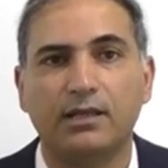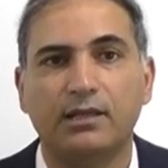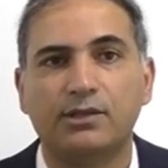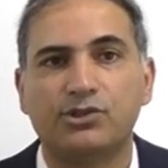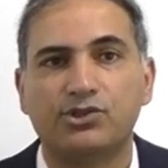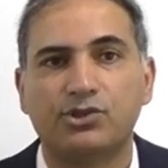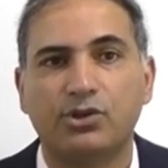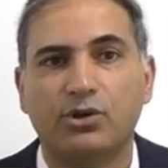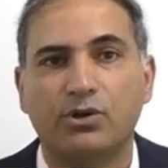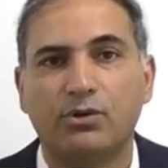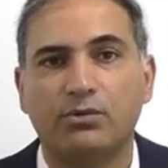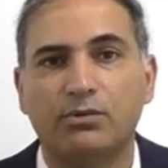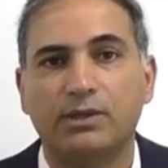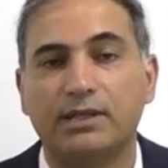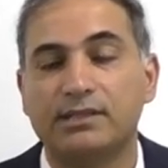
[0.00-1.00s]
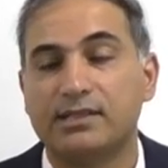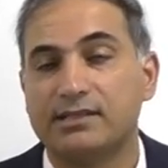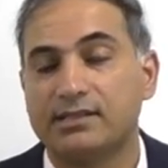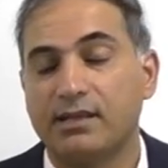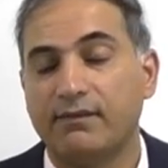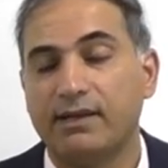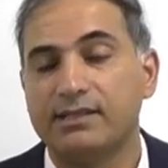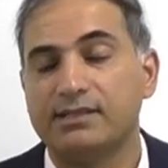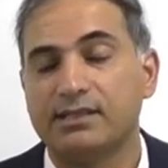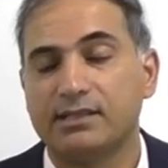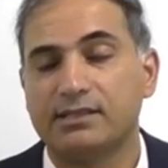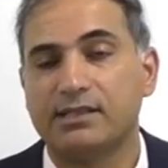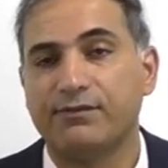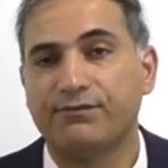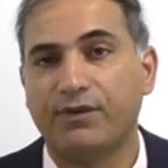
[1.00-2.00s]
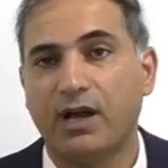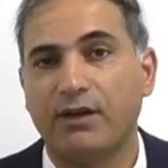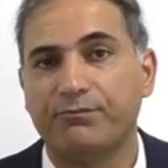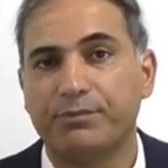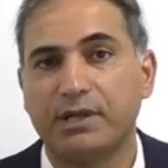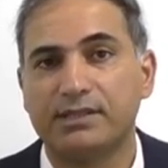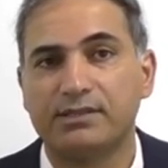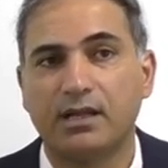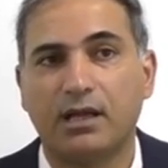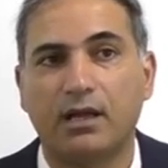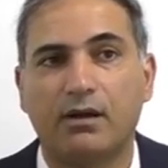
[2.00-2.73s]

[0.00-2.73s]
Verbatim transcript: So it's a seven hundred sixty-five P S I,